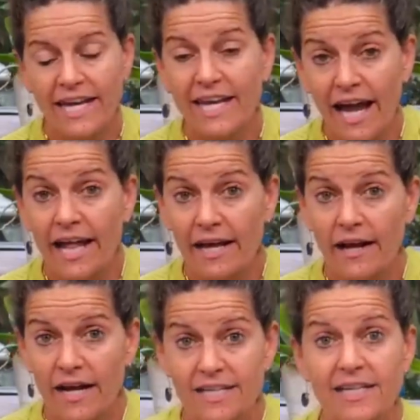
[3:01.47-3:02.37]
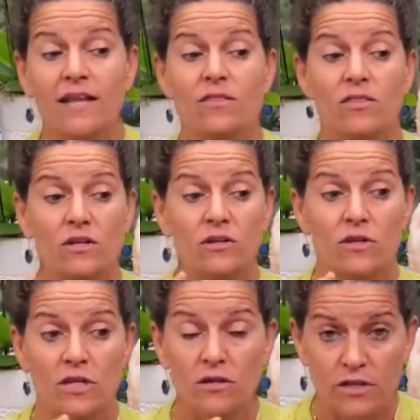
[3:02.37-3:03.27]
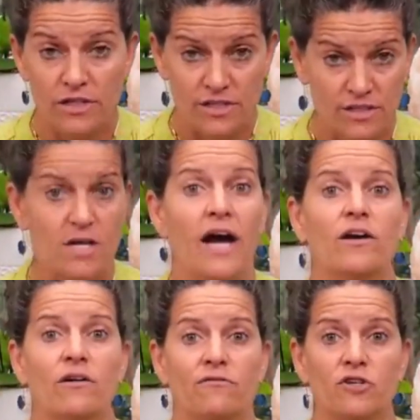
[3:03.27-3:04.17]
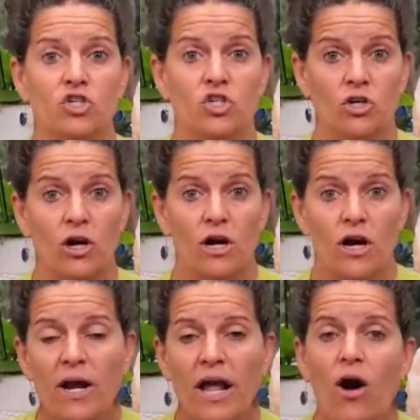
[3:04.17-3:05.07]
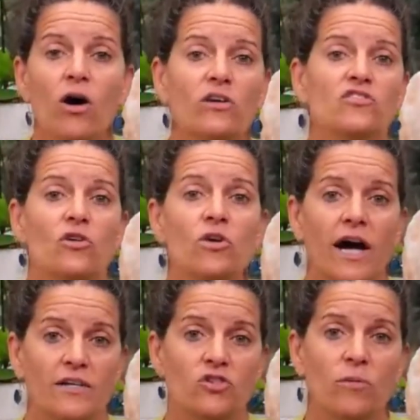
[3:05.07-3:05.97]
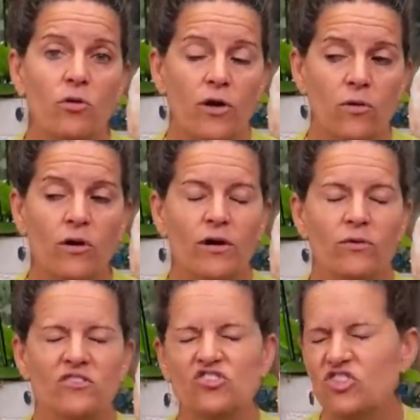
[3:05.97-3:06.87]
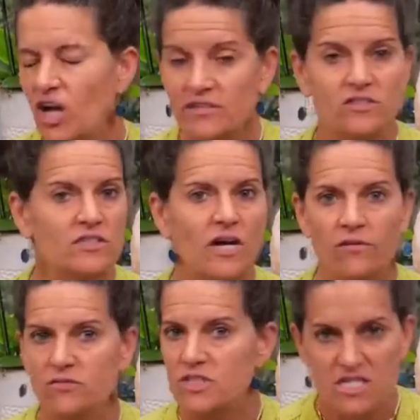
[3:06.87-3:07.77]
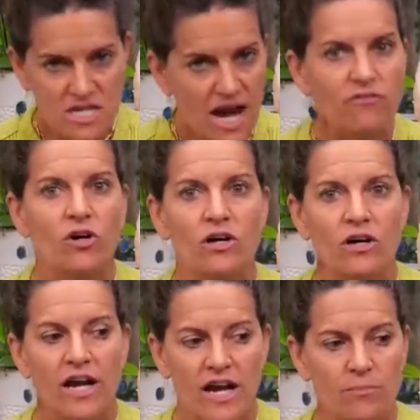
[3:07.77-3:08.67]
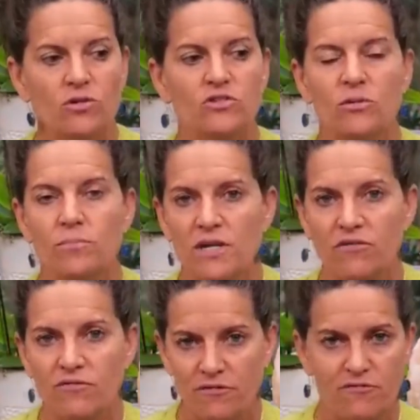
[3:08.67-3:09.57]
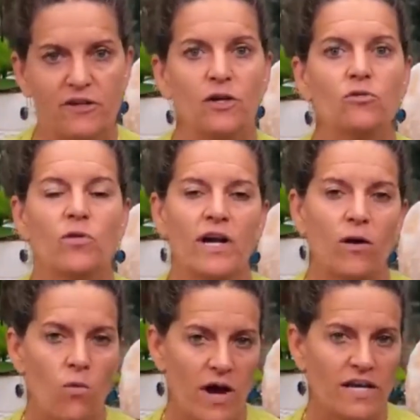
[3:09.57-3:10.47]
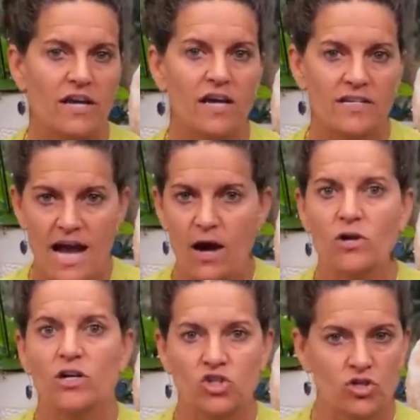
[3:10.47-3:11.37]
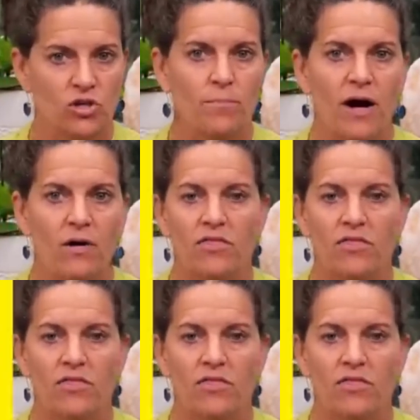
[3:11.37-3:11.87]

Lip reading: I get it. I get the desire for sugar, but I also got to a point where I was never able to be fulfilled when I went down a sugar path.